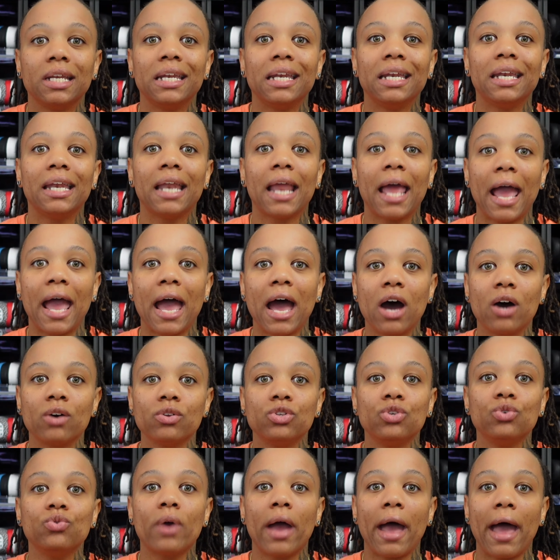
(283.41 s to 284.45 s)

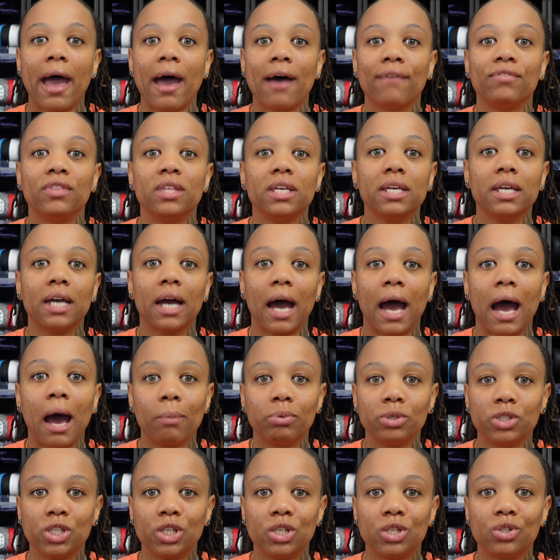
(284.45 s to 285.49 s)
now you have the
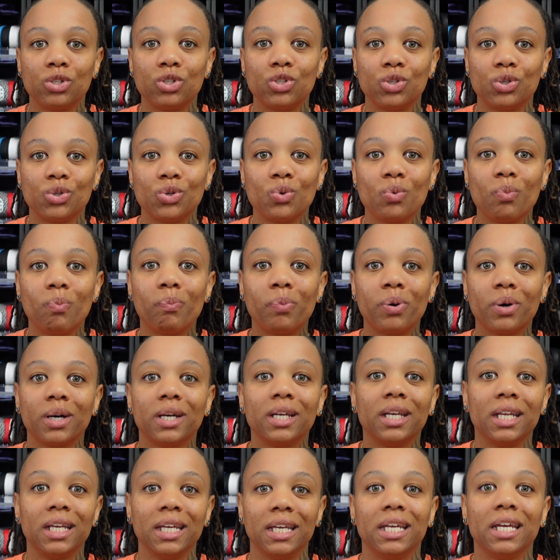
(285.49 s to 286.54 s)
option to
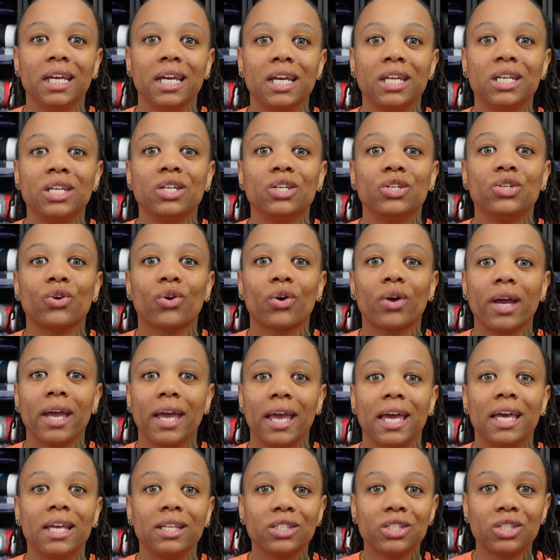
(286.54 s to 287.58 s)
put in your
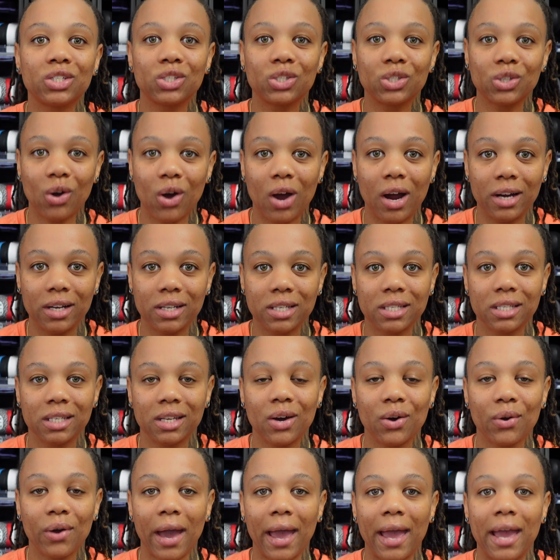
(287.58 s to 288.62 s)
head starts,
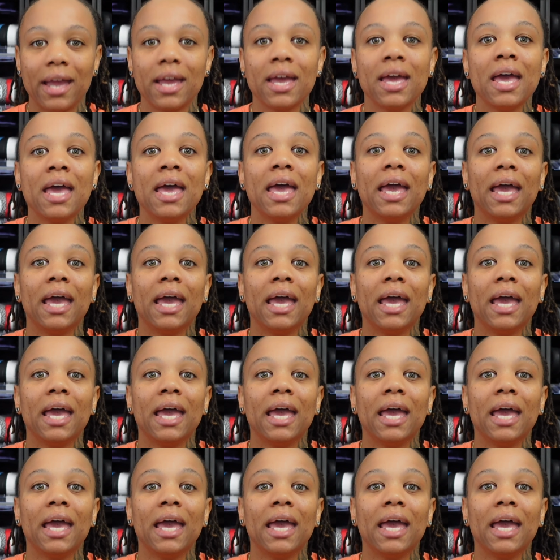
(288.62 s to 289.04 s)
okay?